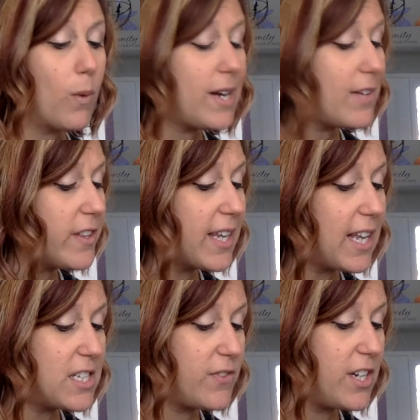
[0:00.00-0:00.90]
Right after the
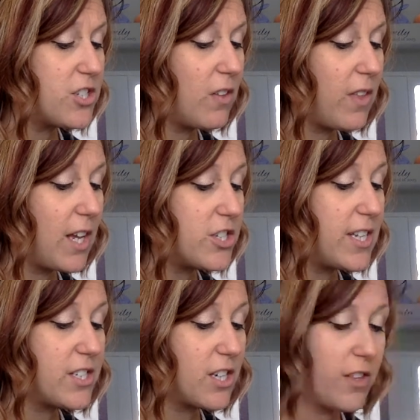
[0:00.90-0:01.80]
kids finished their
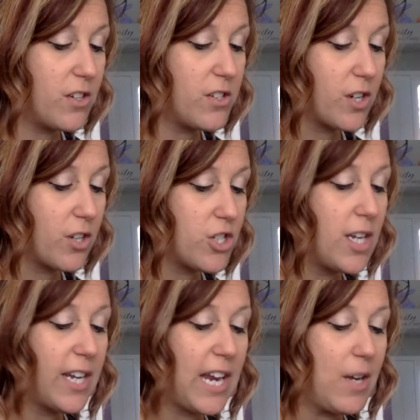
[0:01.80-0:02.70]
lunch, they started their
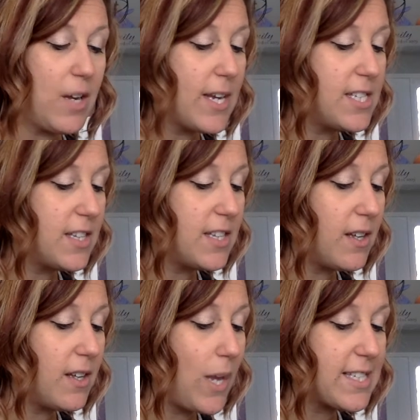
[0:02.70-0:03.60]
search. Katie raced to
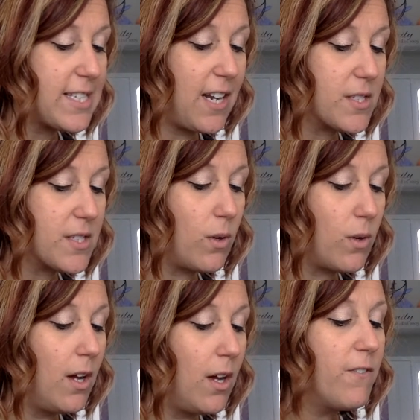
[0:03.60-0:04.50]
the west side of the
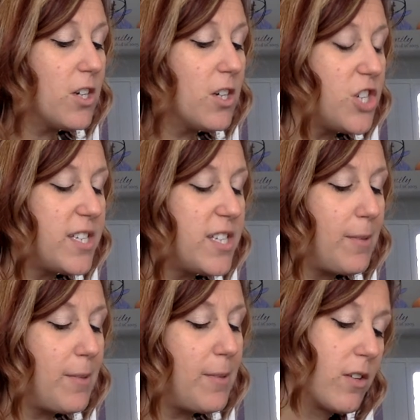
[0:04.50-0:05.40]
school. First, she
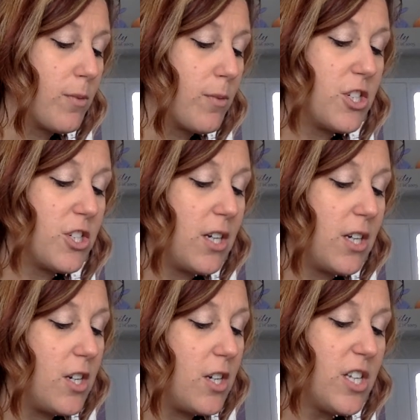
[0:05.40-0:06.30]
stopped in the girls' room where she
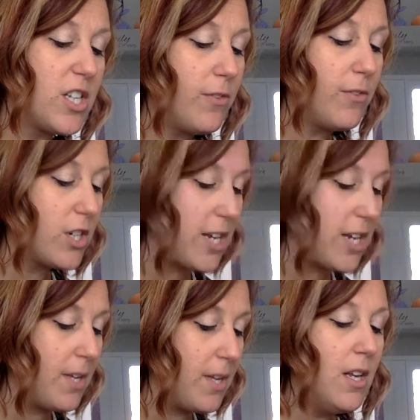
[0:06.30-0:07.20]
had gone just before
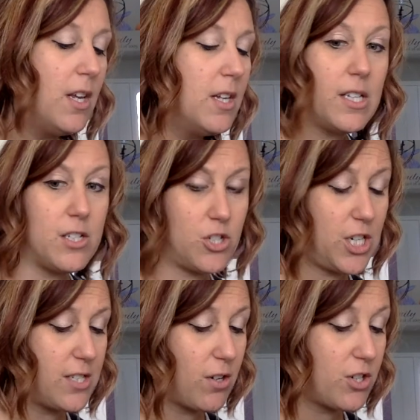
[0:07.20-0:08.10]
gym.
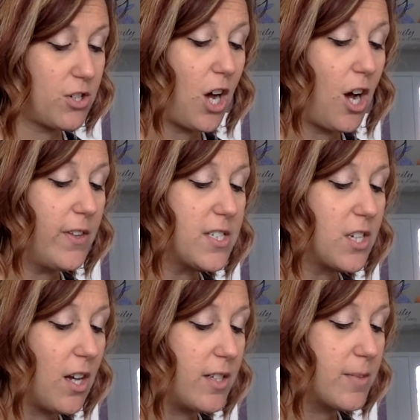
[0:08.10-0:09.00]
She searched all the
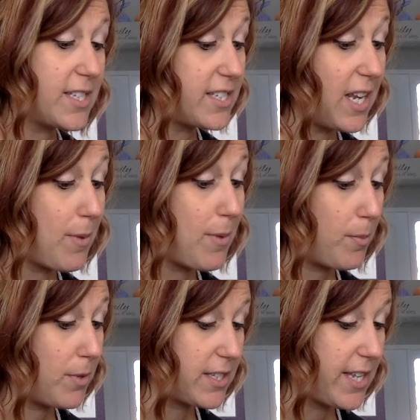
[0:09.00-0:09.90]
stalls, but the stamp
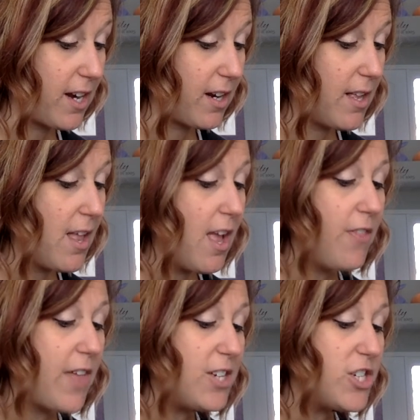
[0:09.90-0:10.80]
album wasn't there.
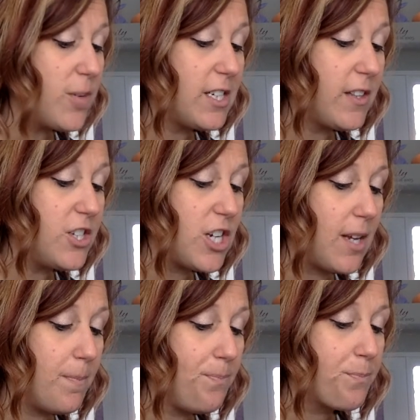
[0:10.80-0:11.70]
Then she ran to the
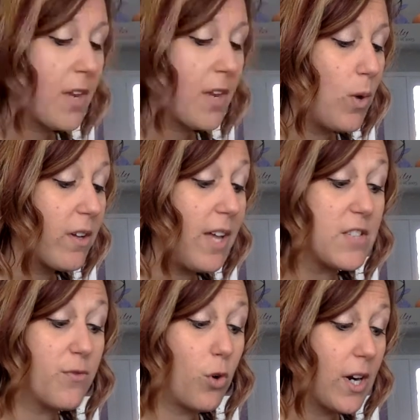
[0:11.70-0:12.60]
gym, where
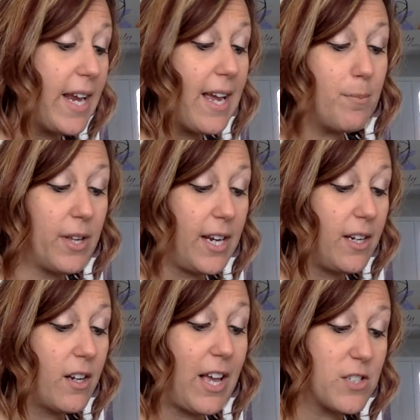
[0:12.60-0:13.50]
Class 4A had
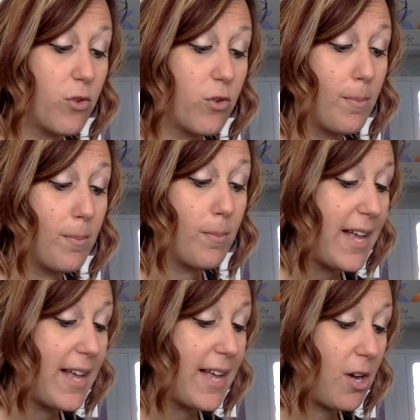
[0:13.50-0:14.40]
played Class 4B in
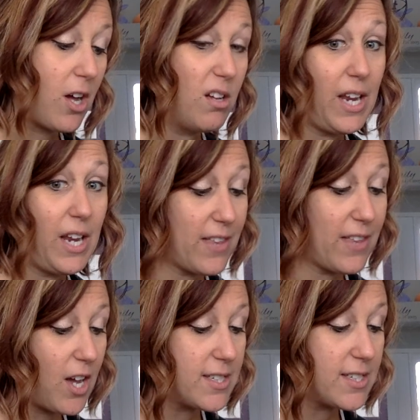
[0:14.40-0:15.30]
basketball
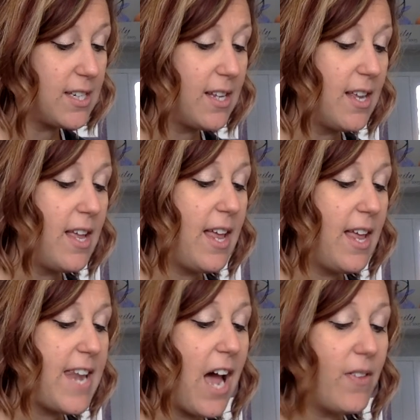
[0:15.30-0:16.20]
and lost.
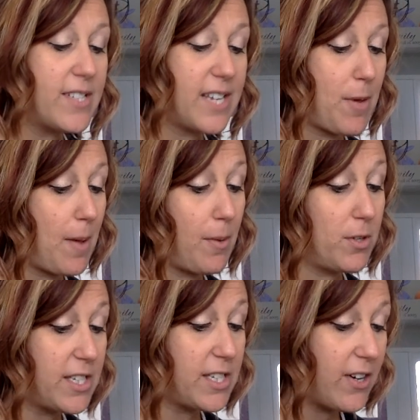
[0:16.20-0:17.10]
Now the stamp
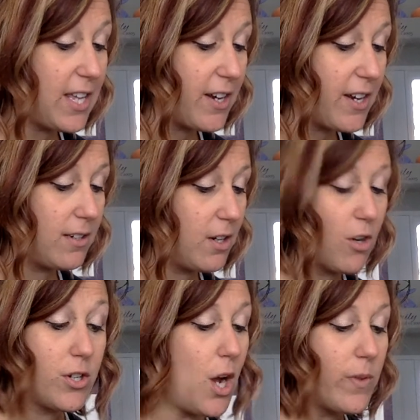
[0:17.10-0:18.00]
album wasn't there either.
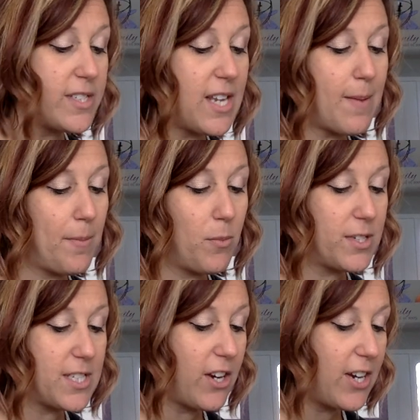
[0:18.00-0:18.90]
The stamp album
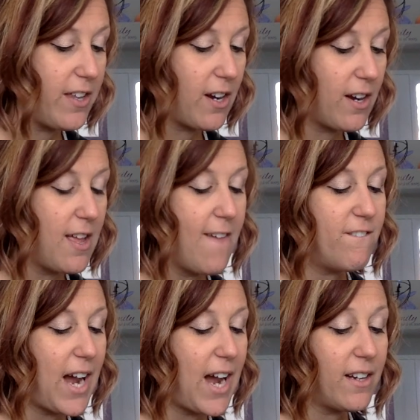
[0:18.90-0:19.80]
wasn't there either.
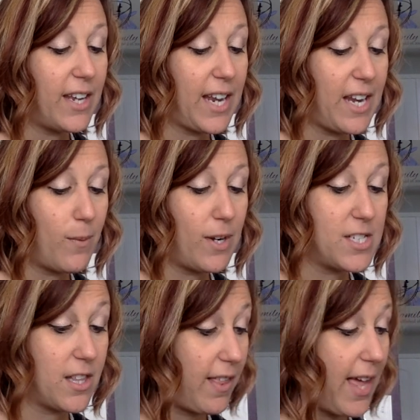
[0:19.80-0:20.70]
Finally, Katie
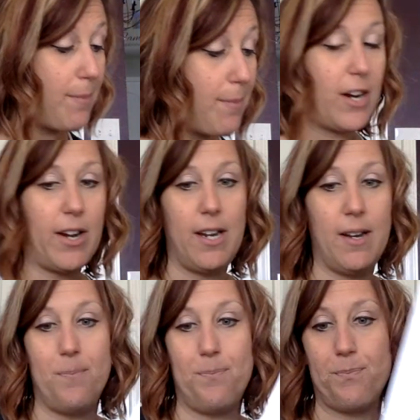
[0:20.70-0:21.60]
went into the library.